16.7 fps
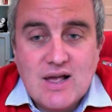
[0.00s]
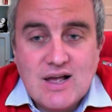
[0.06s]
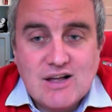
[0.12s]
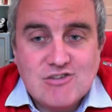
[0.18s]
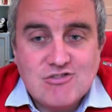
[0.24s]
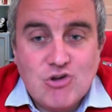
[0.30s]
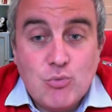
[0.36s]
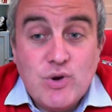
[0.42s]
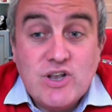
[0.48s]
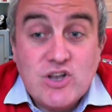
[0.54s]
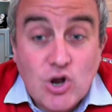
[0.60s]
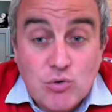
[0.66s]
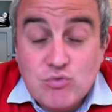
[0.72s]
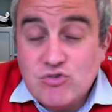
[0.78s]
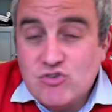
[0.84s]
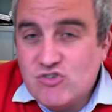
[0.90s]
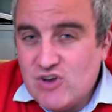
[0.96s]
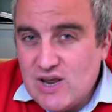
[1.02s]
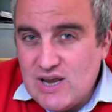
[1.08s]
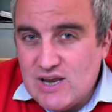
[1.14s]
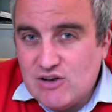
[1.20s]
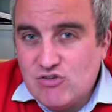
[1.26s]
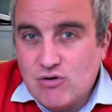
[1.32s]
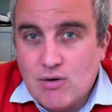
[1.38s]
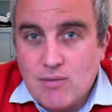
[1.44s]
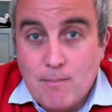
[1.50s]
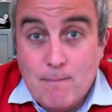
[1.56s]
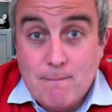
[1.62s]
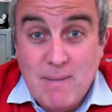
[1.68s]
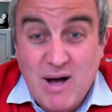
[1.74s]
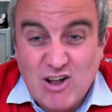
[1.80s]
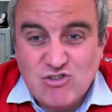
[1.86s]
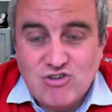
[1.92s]
So we don't teach
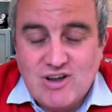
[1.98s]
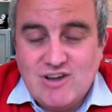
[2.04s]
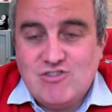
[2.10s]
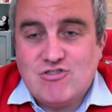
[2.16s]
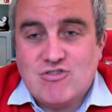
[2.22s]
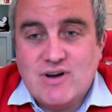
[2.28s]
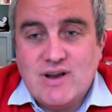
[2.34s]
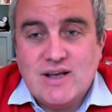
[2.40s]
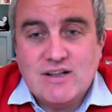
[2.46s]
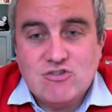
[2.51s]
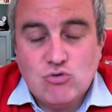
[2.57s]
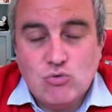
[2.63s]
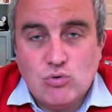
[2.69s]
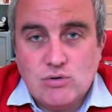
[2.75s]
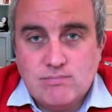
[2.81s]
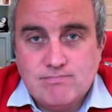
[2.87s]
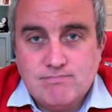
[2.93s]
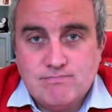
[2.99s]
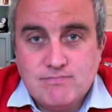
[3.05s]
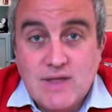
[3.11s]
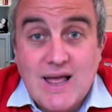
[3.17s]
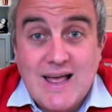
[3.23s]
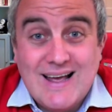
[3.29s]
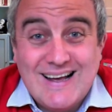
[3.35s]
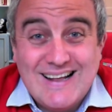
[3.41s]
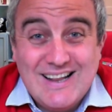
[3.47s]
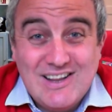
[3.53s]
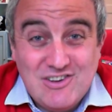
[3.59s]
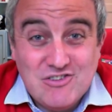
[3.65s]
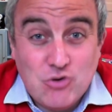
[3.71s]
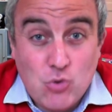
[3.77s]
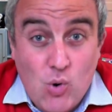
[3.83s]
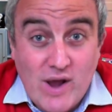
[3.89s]
much history at all. This
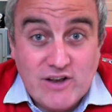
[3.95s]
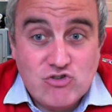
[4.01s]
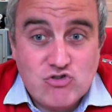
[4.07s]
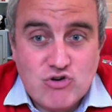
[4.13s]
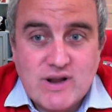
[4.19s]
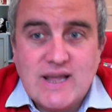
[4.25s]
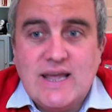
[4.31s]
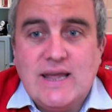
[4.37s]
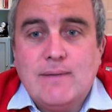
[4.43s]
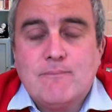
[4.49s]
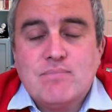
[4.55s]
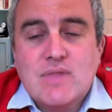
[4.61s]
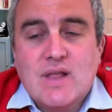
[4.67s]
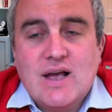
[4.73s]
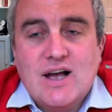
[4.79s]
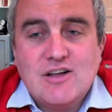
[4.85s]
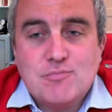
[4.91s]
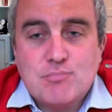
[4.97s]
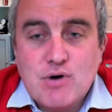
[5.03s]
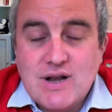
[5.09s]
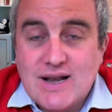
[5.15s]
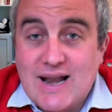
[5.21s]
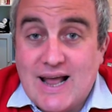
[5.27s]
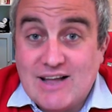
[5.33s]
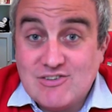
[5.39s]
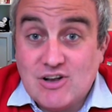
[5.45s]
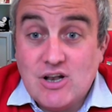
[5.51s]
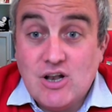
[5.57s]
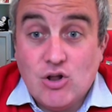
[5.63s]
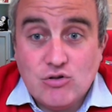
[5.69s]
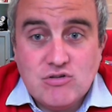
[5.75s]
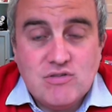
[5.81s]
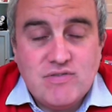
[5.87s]
is quite tricky, as Britain has a
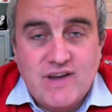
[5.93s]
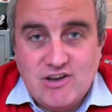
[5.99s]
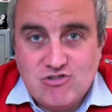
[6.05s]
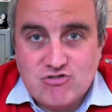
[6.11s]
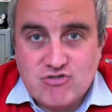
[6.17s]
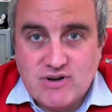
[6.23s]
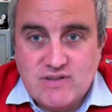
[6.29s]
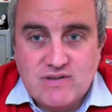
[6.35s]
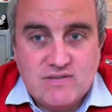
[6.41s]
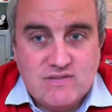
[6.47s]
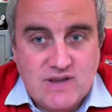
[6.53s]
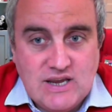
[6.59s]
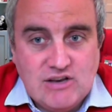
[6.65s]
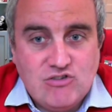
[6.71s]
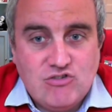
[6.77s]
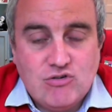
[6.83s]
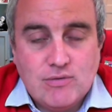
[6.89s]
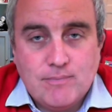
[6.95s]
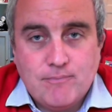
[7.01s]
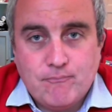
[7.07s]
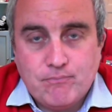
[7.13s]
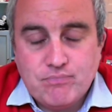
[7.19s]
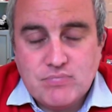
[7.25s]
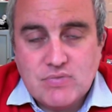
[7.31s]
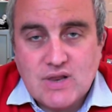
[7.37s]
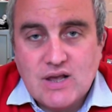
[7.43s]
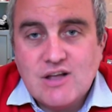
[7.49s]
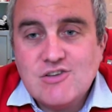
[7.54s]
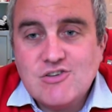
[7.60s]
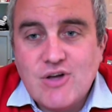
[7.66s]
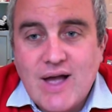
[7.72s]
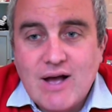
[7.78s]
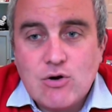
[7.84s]
lot of history to teach.
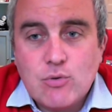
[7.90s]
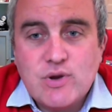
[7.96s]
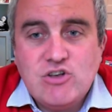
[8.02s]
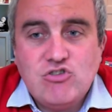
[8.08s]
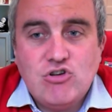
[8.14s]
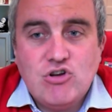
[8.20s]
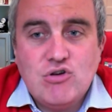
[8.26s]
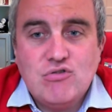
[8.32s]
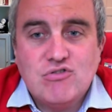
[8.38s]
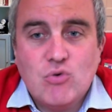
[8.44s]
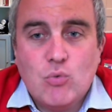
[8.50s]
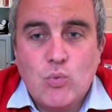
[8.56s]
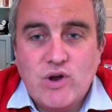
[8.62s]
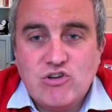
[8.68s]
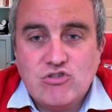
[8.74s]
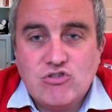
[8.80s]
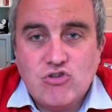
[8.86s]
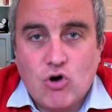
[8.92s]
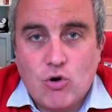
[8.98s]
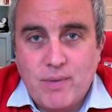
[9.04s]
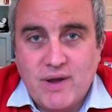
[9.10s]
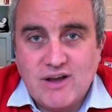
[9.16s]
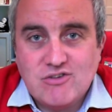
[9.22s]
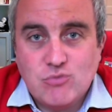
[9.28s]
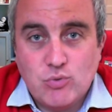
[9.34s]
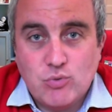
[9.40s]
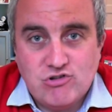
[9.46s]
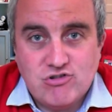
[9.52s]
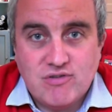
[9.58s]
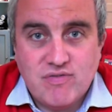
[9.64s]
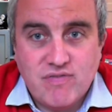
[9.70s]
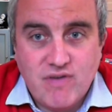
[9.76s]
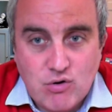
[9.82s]
So how do we choose which topics we
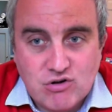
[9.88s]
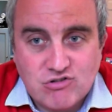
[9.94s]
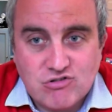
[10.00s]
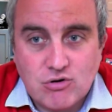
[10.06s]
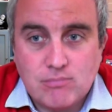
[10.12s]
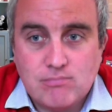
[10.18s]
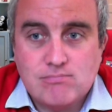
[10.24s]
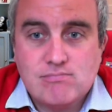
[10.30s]
should focus on?